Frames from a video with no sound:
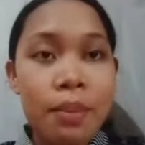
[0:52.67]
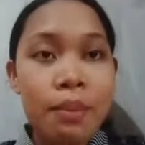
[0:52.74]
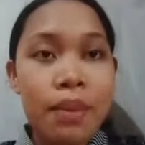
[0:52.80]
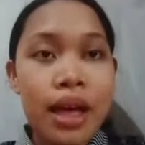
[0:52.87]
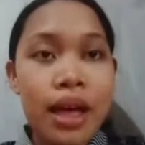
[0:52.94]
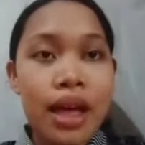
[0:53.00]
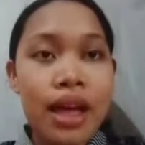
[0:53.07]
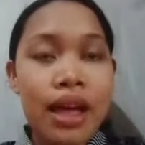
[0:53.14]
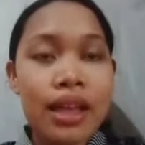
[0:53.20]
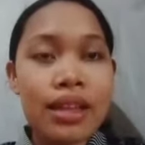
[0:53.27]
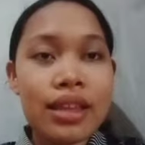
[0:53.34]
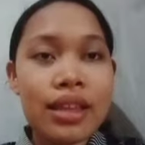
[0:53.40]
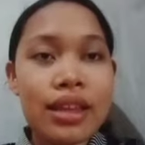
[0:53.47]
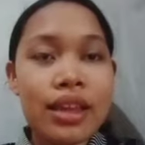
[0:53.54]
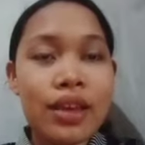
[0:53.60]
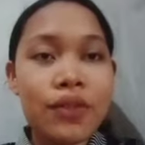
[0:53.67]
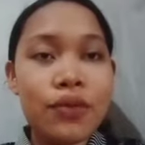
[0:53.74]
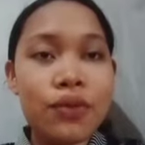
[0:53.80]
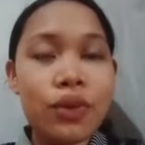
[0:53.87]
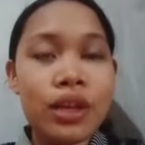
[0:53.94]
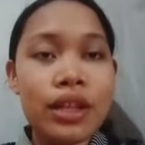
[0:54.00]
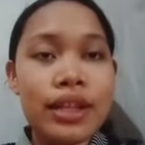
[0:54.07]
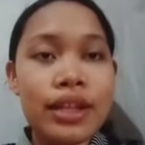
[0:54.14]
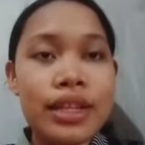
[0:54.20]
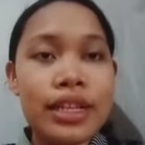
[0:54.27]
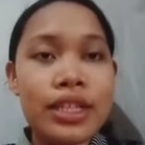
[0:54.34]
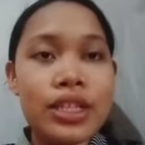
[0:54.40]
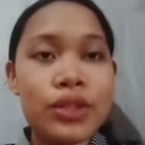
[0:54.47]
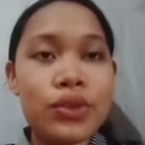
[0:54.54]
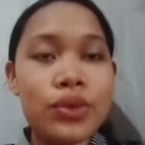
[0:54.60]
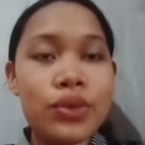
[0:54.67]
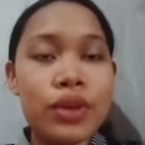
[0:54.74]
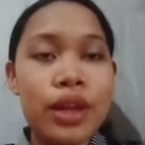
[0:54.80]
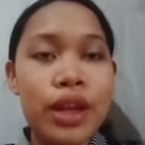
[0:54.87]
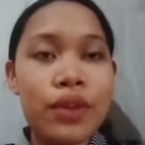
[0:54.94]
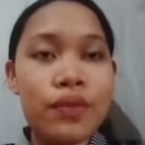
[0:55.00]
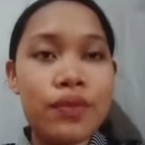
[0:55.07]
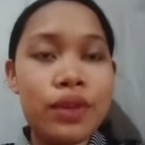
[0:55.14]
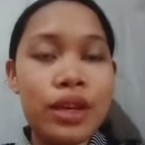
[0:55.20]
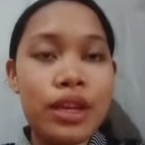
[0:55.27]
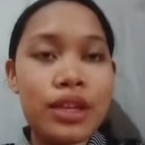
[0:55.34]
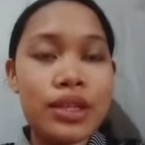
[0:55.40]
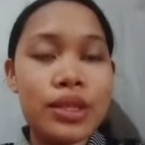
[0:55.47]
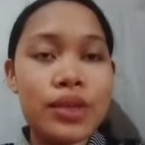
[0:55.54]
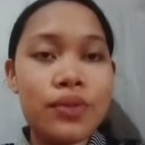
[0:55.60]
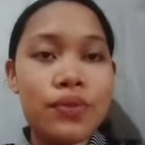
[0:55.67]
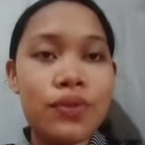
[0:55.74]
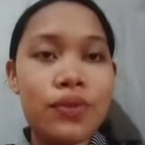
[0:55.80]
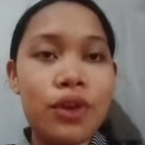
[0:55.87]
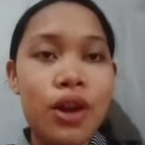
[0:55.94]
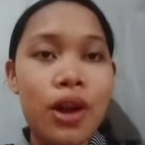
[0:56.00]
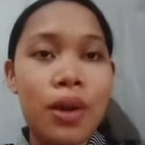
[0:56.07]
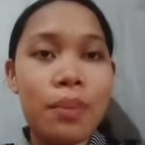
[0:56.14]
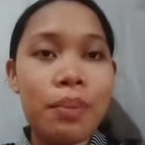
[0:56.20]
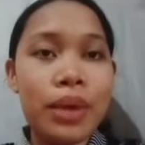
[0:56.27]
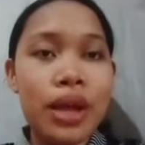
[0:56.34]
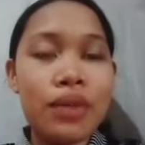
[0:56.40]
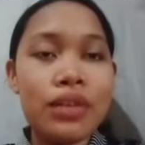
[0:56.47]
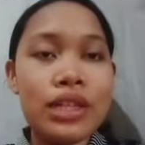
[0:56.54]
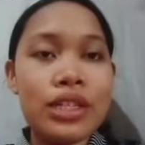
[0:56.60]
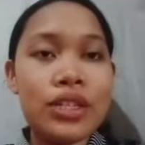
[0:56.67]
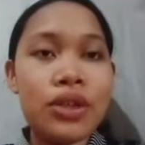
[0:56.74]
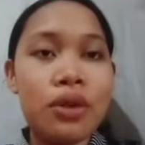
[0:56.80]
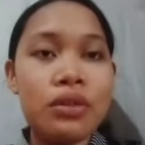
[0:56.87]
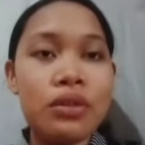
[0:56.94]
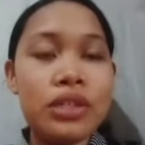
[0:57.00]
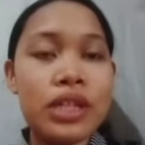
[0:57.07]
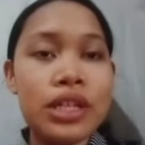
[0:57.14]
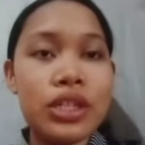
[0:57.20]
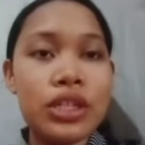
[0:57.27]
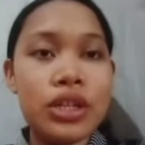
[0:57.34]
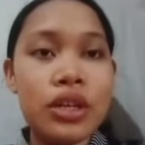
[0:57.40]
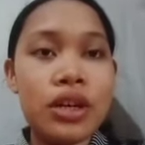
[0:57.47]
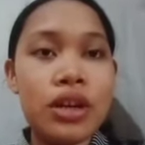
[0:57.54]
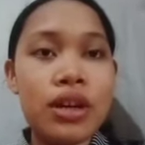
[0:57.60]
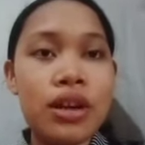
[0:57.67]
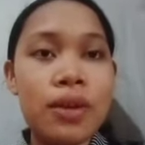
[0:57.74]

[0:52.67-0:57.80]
But if we listen to that piece from parents or teacher,